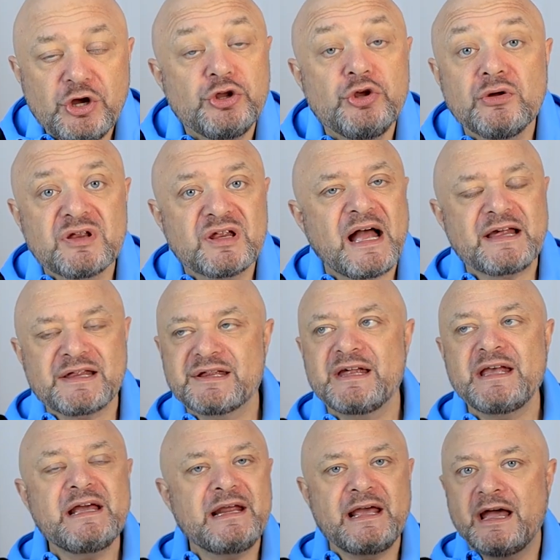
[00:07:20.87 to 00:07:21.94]
You'll start
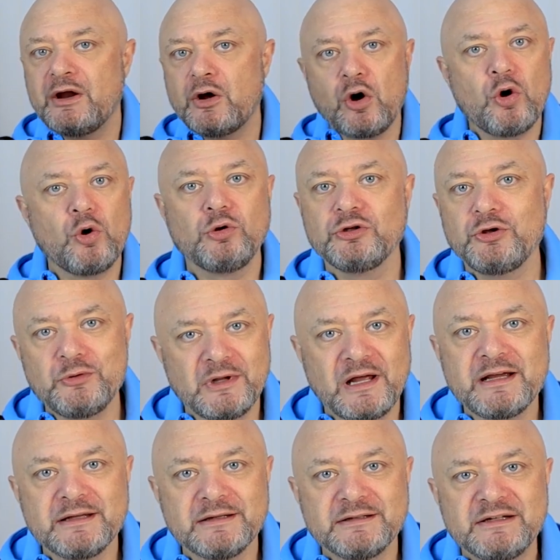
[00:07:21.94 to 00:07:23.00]
seeing it in a whole new
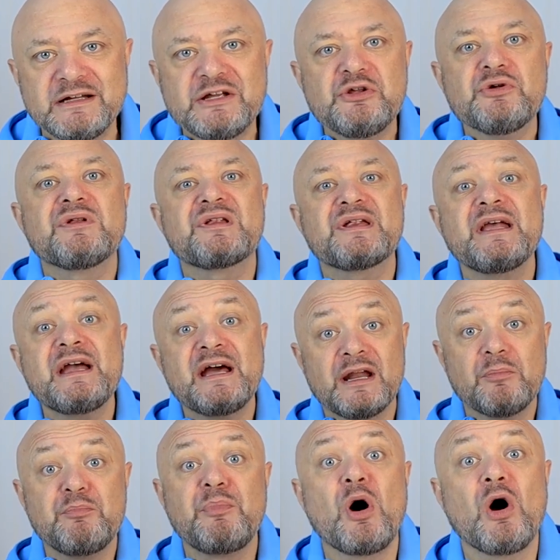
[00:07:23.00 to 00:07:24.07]
light. You'll see it in
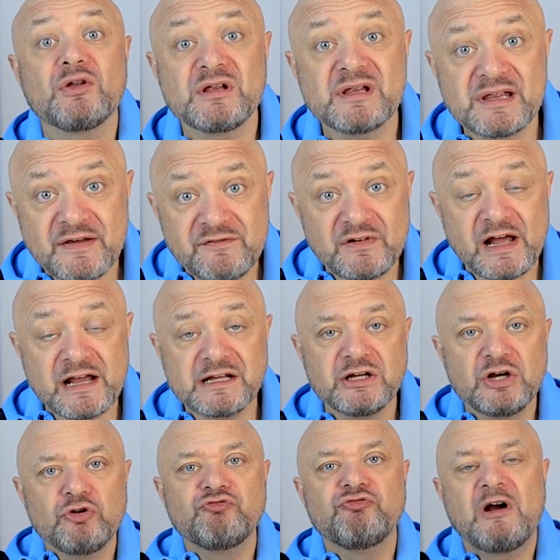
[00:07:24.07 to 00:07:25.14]
a positive light
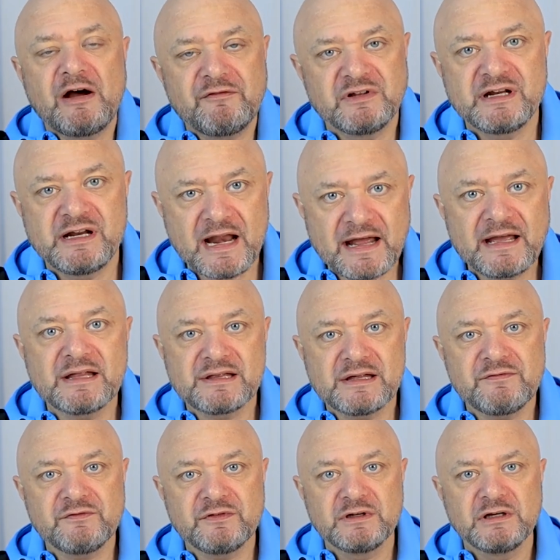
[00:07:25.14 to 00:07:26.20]
rather than
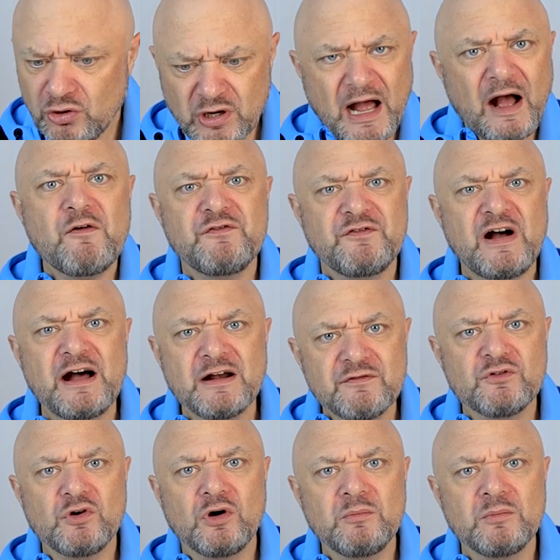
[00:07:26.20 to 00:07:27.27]
negative. Look at how far I've
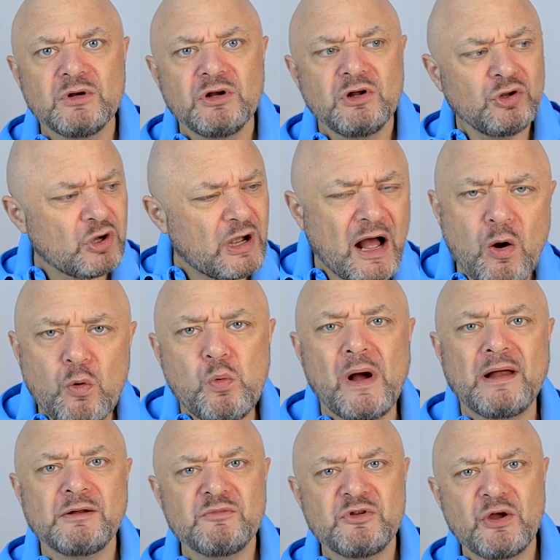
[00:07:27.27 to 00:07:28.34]
come. Look at how
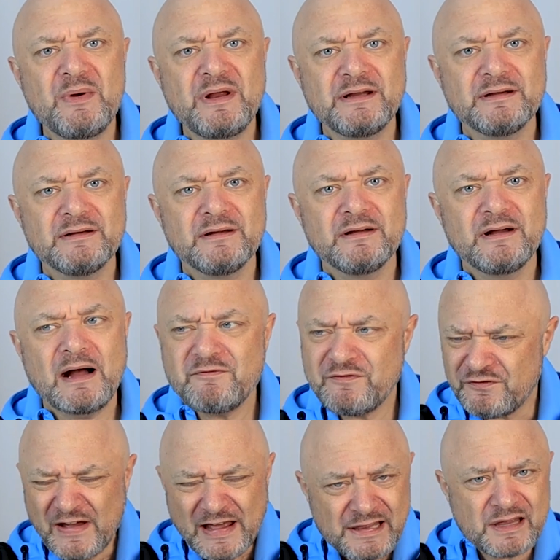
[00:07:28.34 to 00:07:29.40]
well I'm doing. I'm
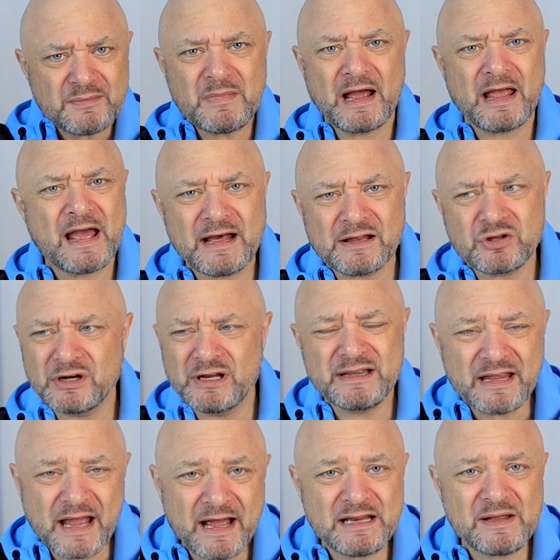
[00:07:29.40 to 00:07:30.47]
facing my ex on a
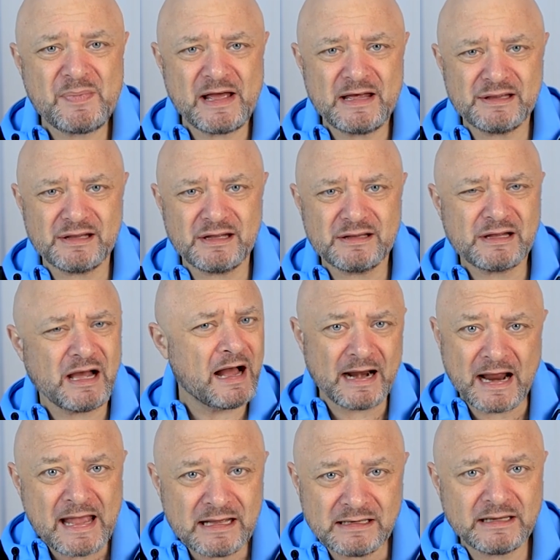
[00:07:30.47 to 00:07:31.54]
daily basis and
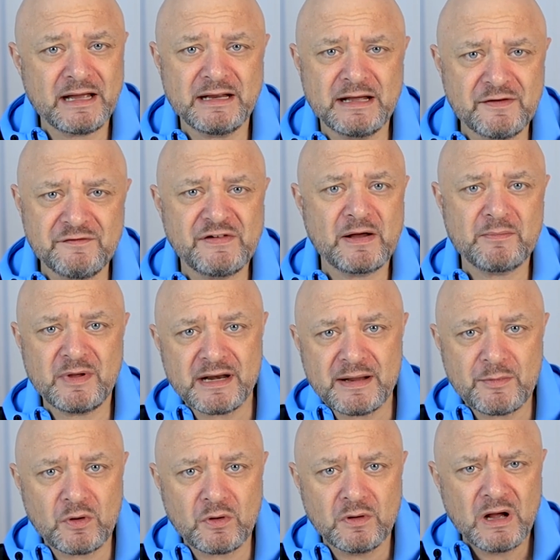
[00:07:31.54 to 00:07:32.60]
I ain't letting it affect me
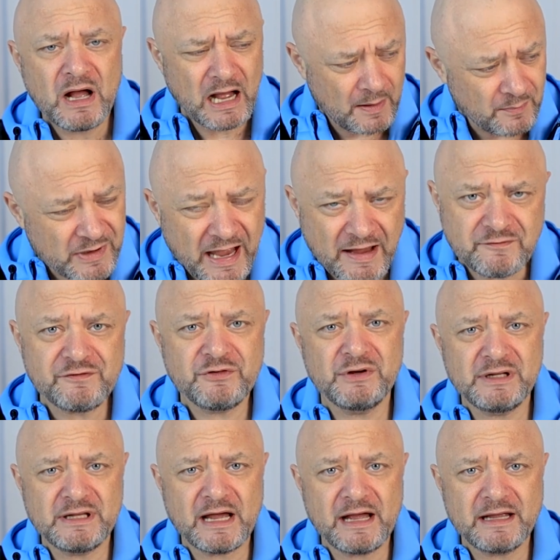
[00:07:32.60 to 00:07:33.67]
anymore. I'm getting through
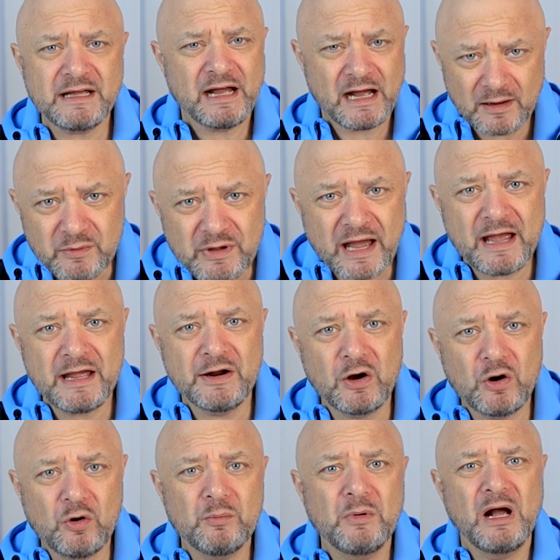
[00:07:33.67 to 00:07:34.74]
the day. I'm getting
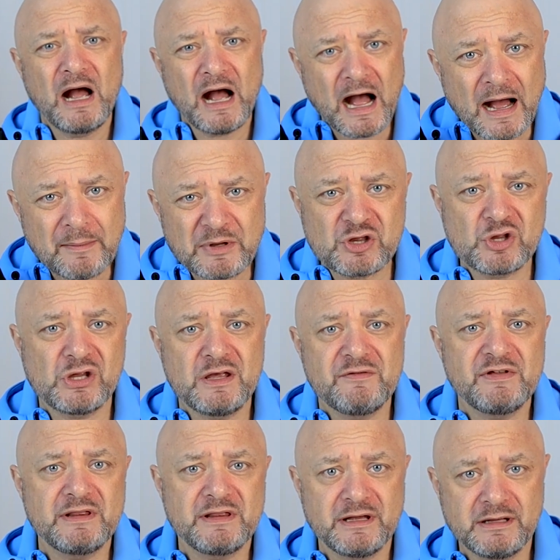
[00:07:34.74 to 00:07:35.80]
home. I'm
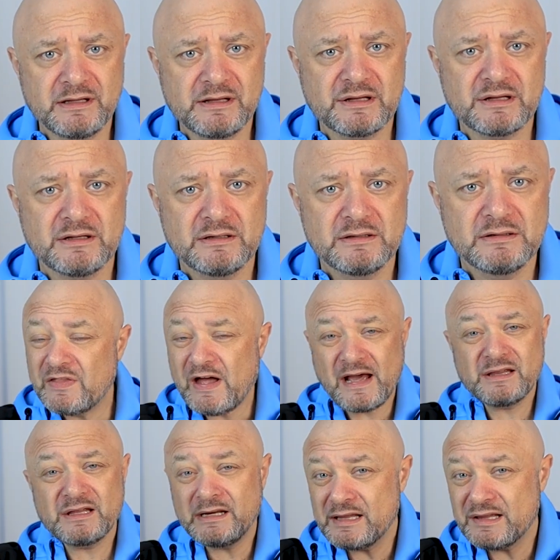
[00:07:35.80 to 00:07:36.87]
achieving things. That
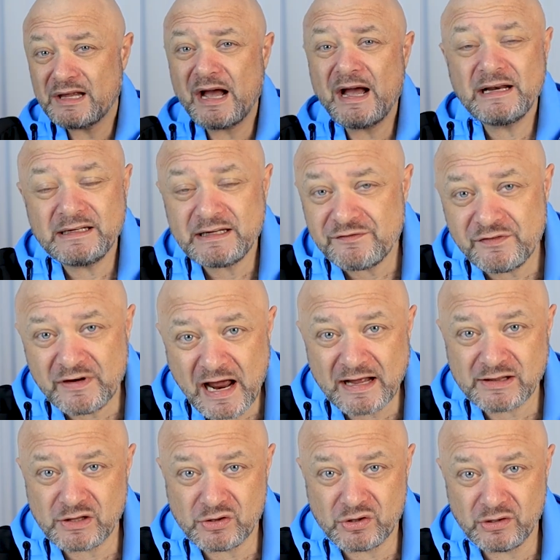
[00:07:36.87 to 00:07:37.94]
is an entirely different
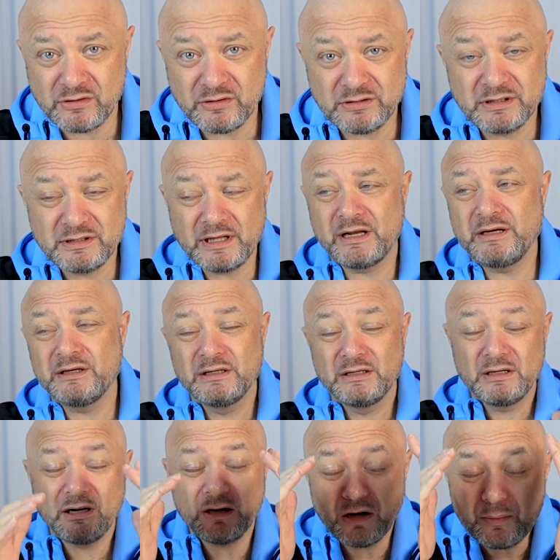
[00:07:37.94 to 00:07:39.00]
attitude than,
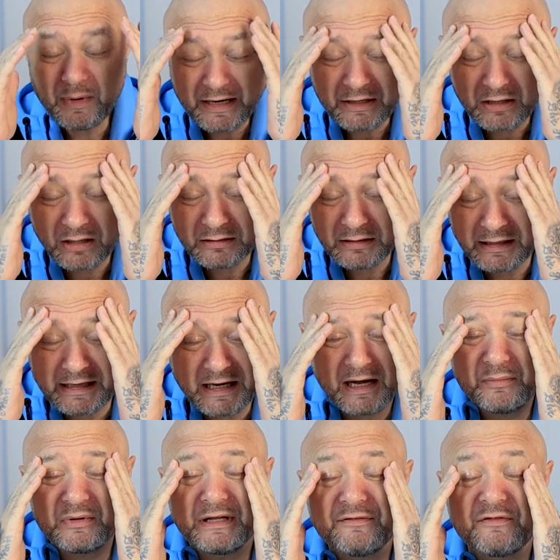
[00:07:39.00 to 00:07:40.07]
oh my God, I
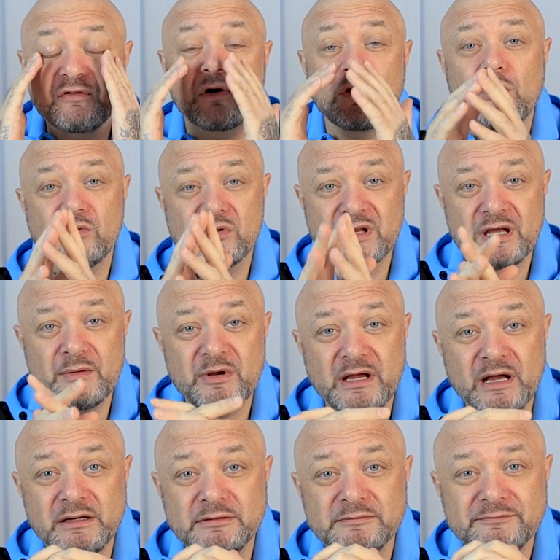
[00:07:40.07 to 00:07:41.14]
can't believe I've got to go and see him
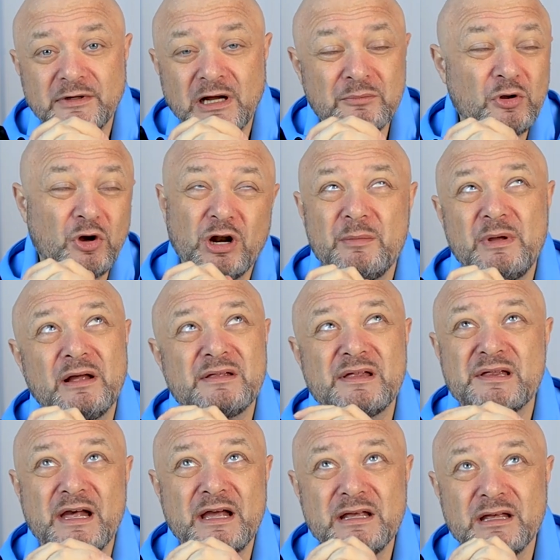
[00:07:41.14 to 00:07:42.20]
again. I'm not going to be able to
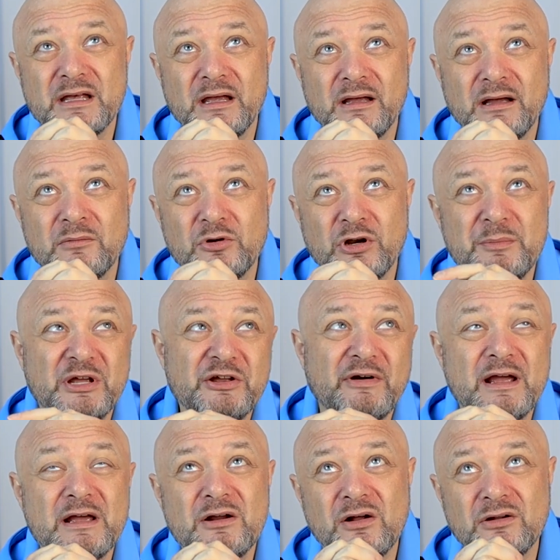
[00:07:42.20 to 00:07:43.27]
take it. I'm going to be
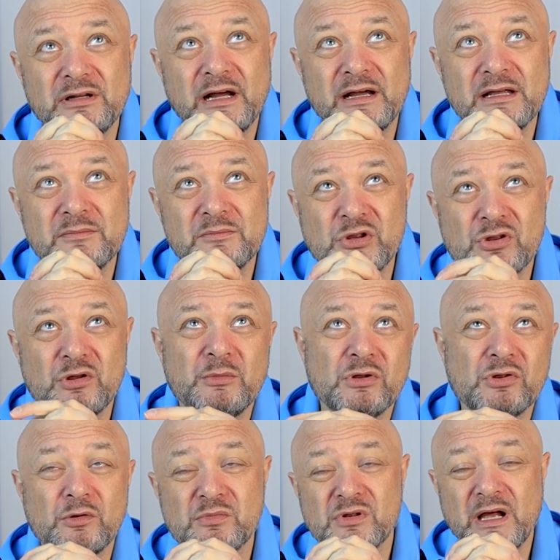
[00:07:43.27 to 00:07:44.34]
crying all night. My
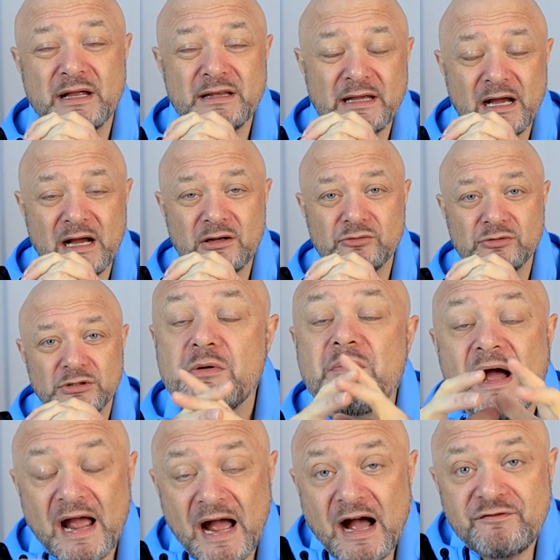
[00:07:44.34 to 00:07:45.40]
stomach's upside down. You
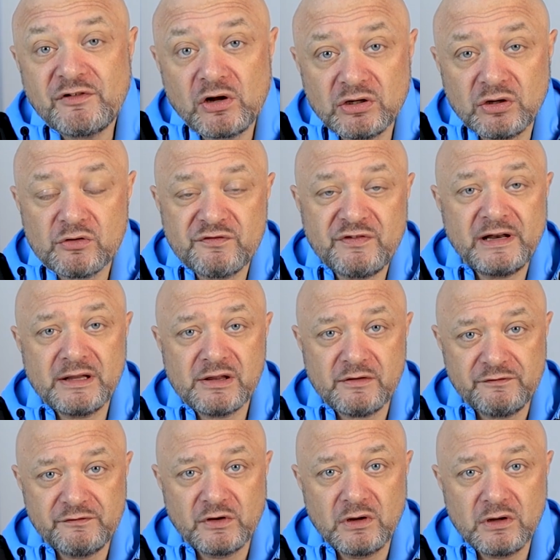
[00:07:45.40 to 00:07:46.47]
might have all those feelings
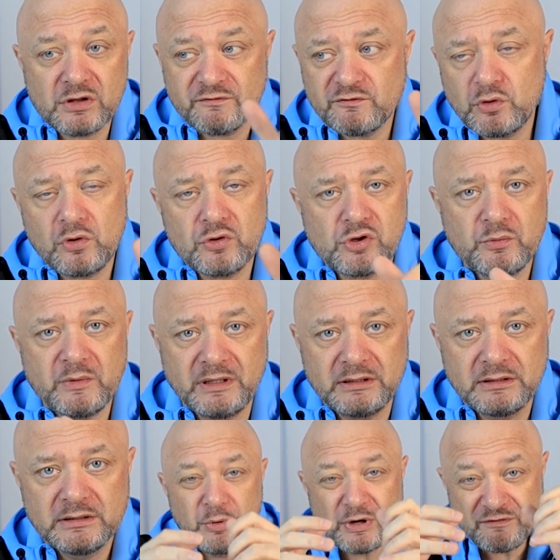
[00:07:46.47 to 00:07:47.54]
at first. Of course you will.
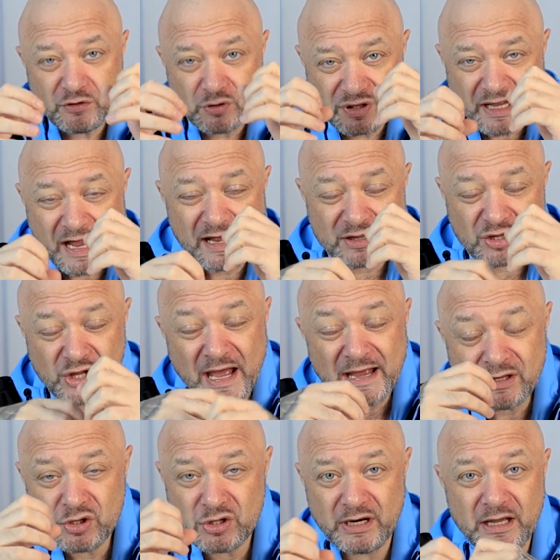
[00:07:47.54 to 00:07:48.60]
But if you start
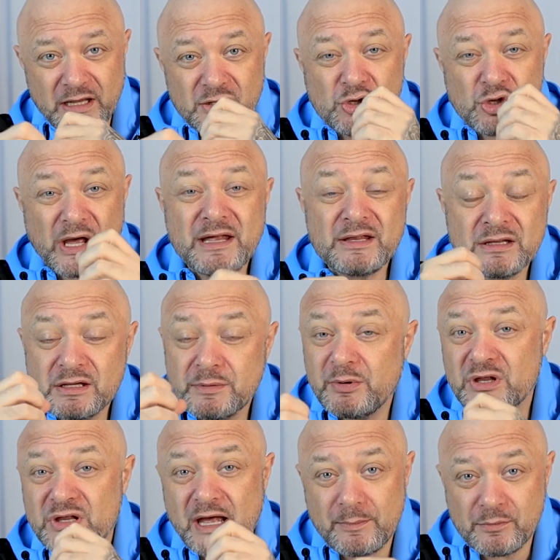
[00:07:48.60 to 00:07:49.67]
changing it, changing your
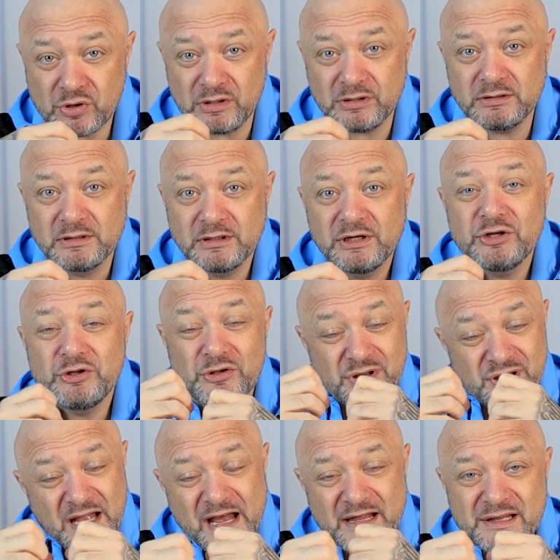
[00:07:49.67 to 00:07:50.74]
perception, you'll
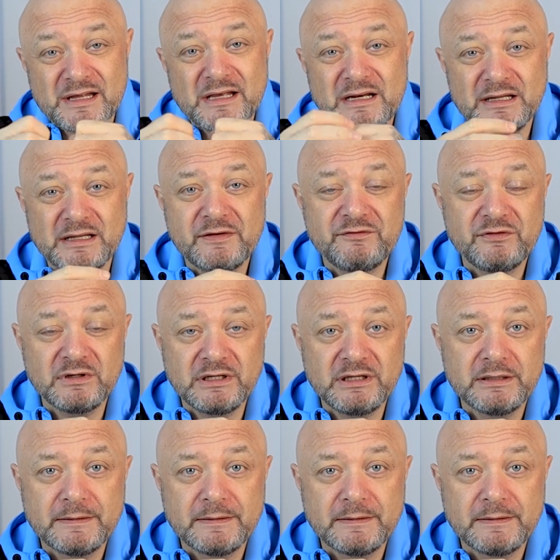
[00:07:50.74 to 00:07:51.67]
start seeing it differently.